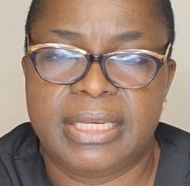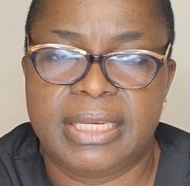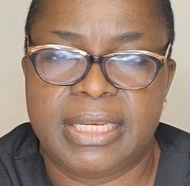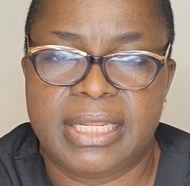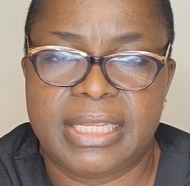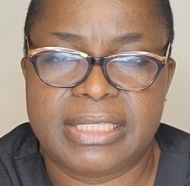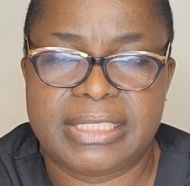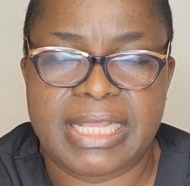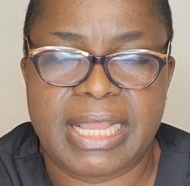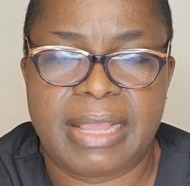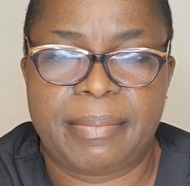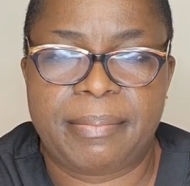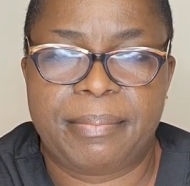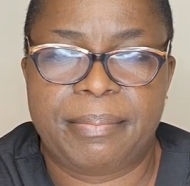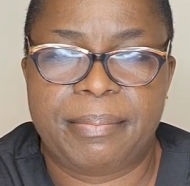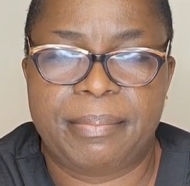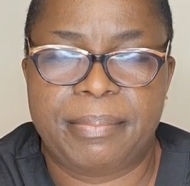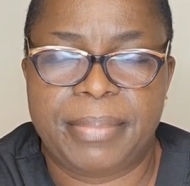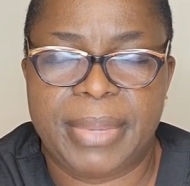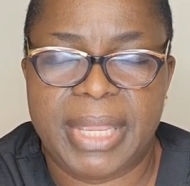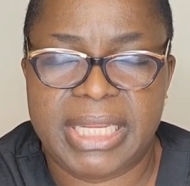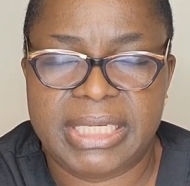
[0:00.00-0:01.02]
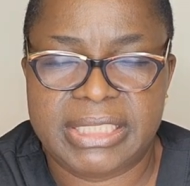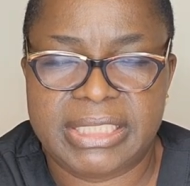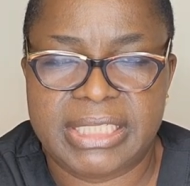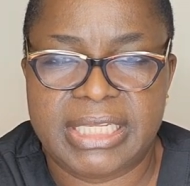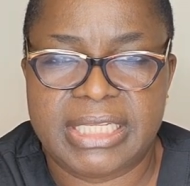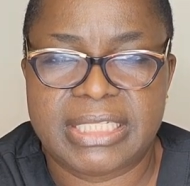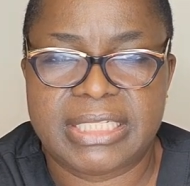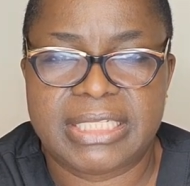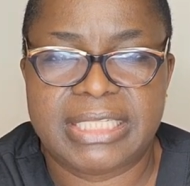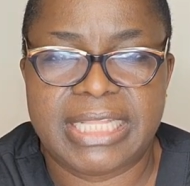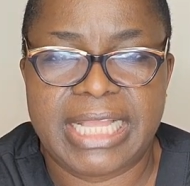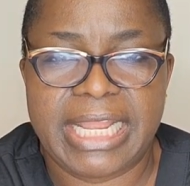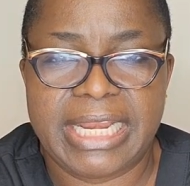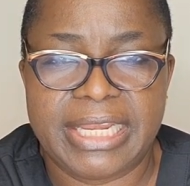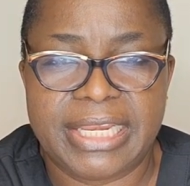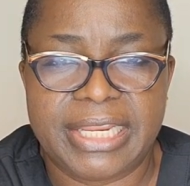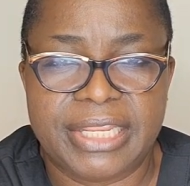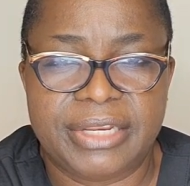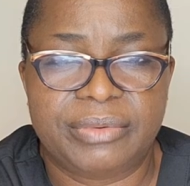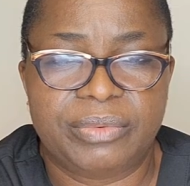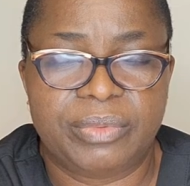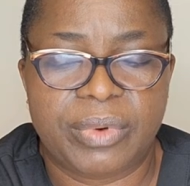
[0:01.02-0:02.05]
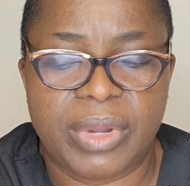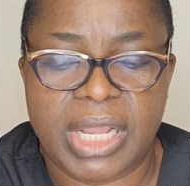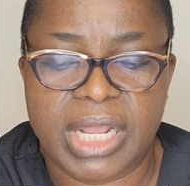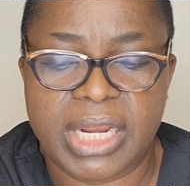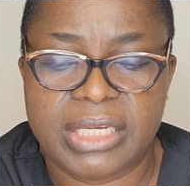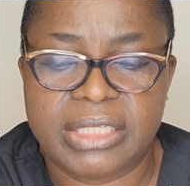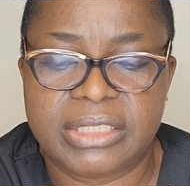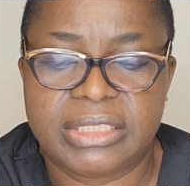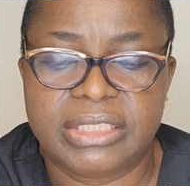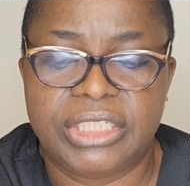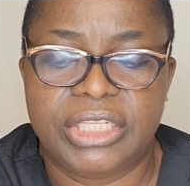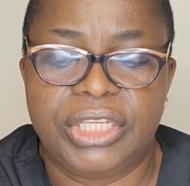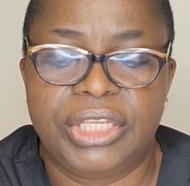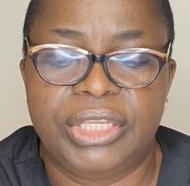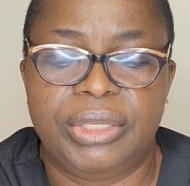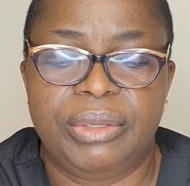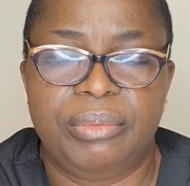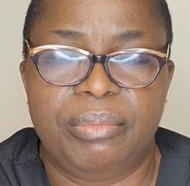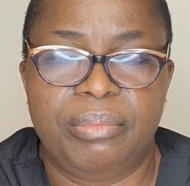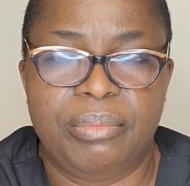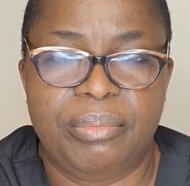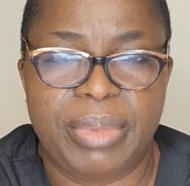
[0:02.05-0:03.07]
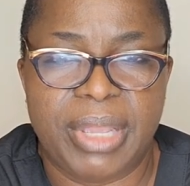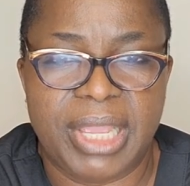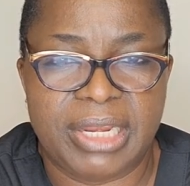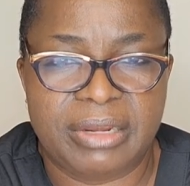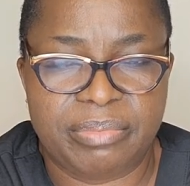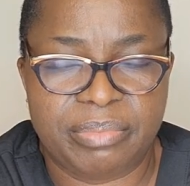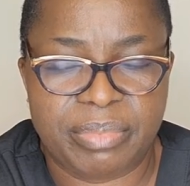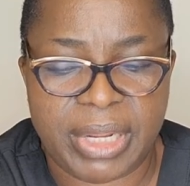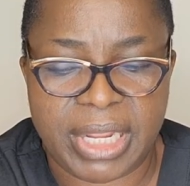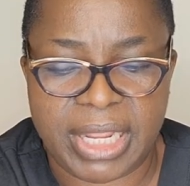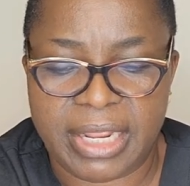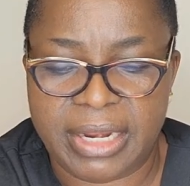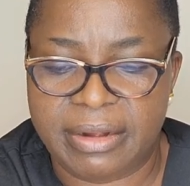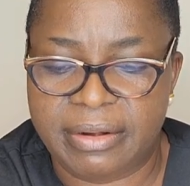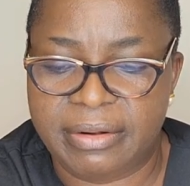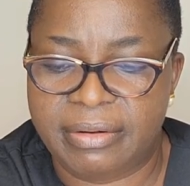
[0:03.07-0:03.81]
These are patients that need what? Bedpan.